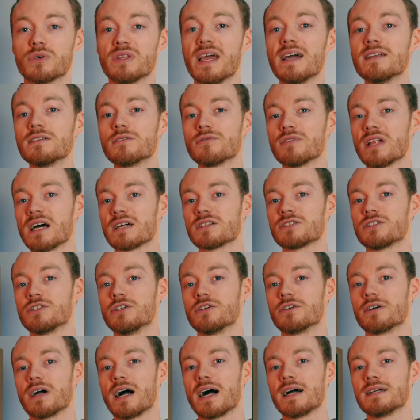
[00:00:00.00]
at the end of last
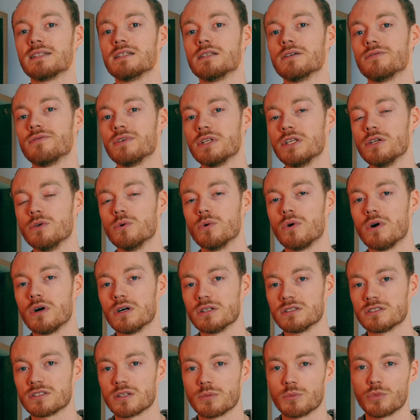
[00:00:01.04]
year, I did a video
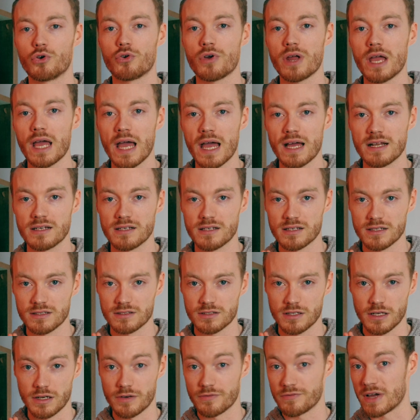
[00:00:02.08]
on some great
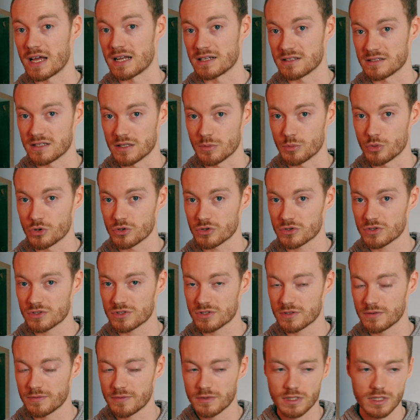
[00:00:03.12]
endings in fantasy
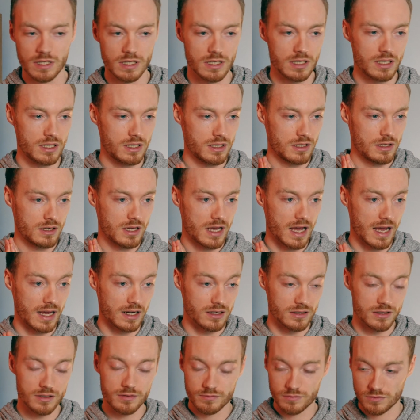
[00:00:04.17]
books.
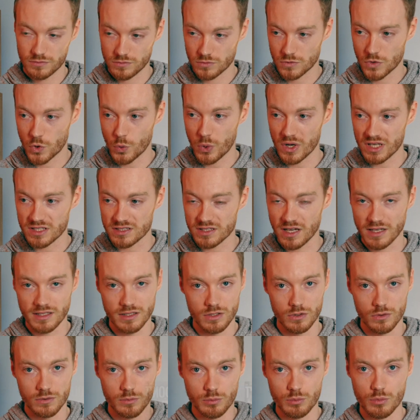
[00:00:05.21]
And quick side
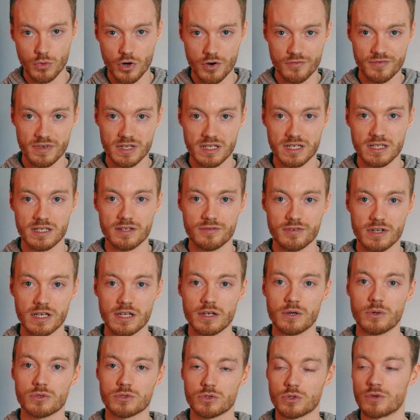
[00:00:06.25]
note, Murphy did a
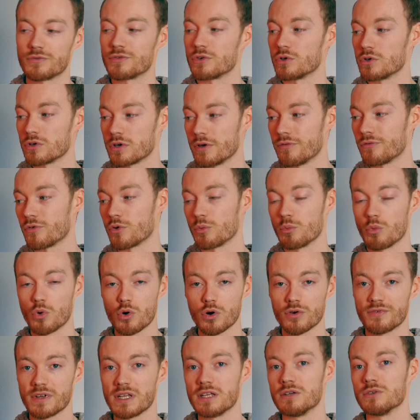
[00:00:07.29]
video, so if you're looking for
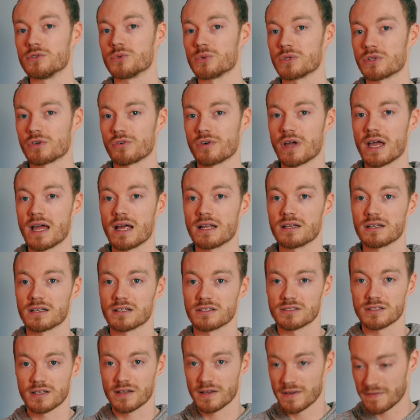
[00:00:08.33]
more videos with great
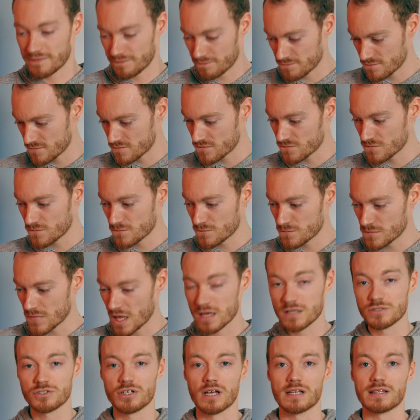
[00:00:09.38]
endings,
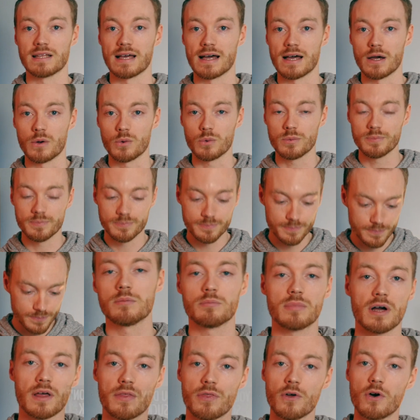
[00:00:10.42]
check that out.
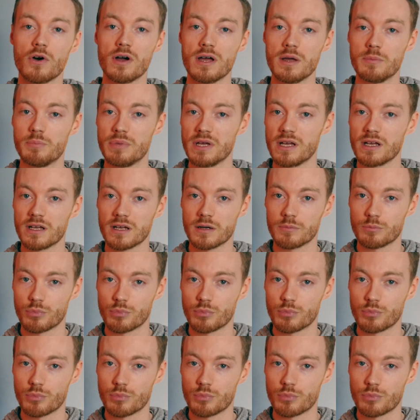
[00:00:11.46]
But I thought it being a